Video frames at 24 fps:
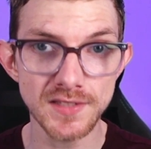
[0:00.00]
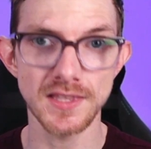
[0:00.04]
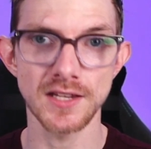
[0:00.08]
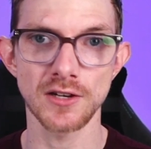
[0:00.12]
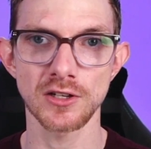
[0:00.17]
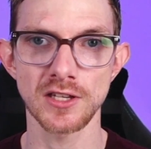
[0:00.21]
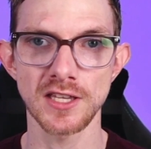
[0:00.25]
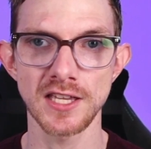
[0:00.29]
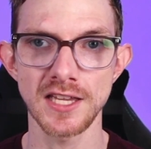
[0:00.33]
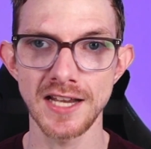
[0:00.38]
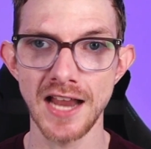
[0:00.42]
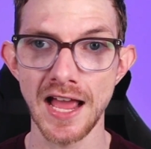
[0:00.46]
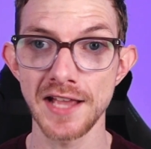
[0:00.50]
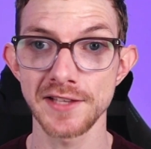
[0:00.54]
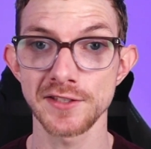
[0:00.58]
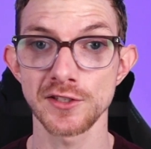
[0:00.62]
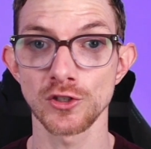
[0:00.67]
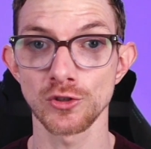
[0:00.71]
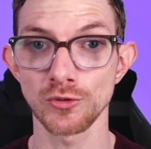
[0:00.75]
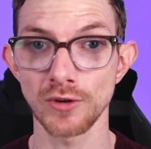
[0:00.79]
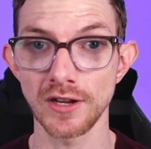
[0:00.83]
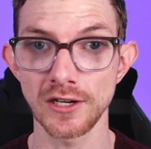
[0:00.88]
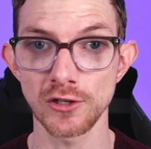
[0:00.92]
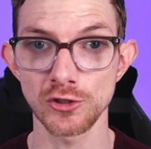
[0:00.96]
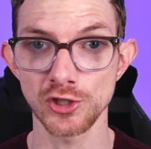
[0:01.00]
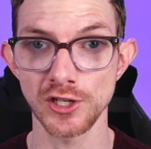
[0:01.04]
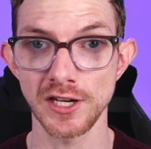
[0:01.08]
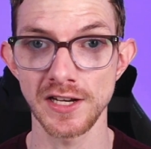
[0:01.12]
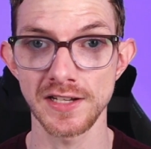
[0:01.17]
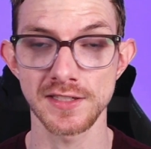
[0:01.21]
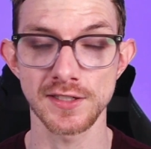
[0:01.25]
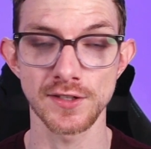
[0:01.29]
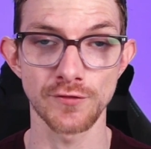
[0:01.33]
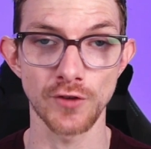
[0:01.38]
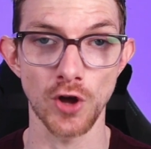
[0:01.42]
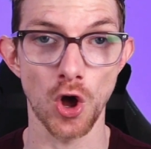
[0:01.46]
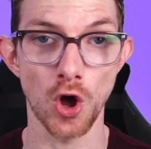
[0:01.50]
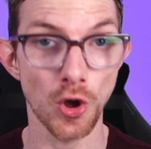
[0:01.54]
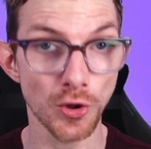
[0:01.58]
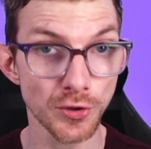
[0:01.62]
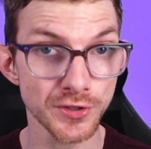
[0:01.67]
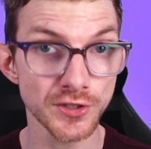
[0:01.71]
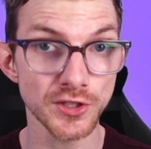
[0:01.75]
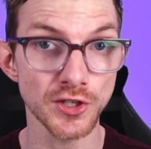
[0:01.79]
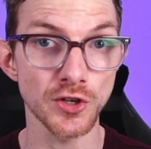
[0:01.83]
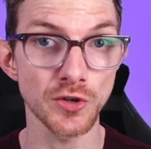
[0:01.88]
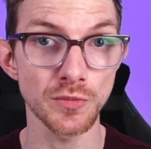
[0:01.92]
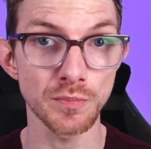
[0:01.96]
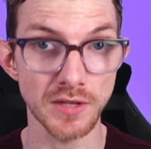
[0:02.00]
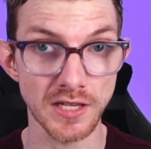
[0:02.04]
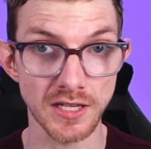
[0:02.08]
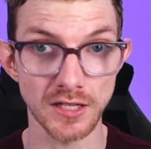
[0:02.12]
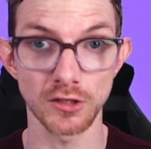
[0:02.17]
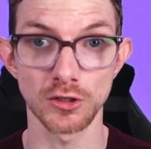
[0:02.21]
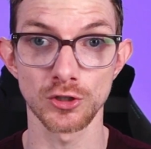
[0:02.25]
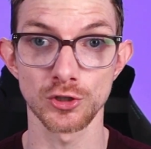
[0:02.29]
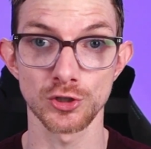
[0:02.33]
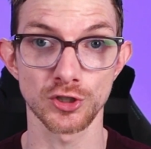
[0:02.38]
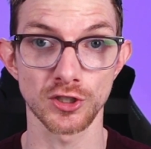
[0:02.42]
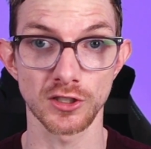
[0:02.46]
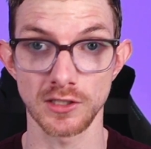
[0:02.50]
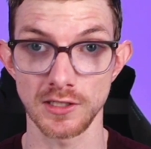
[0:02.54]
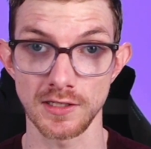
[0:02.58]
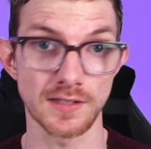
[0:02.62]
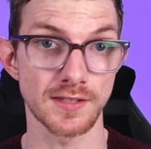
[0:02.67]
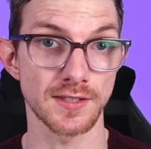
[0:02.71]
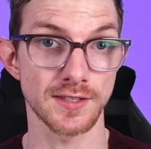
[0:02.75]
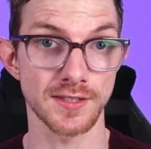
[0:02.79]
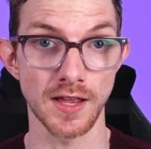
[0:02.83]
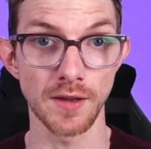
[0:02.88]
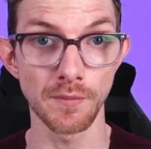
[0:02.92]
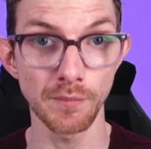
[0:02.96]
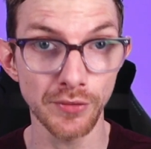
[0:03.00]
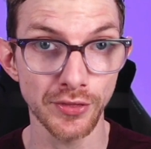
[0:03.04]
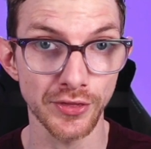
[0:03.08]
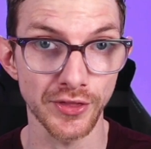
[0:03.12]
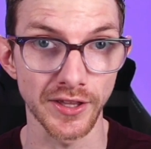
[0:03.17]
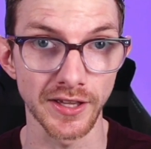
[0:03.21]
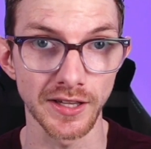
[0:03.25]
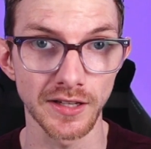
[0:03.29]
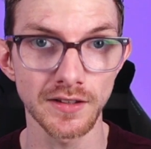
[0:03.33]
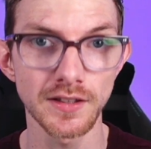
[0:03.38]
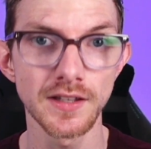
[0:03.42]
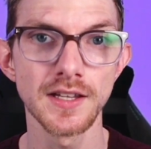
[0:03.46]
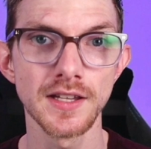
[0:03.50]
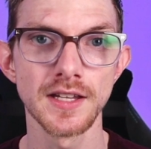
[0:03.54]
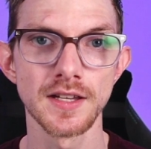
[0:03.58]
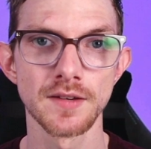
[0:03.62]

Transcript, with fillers: their kid has a greater chance of also being allergic to something,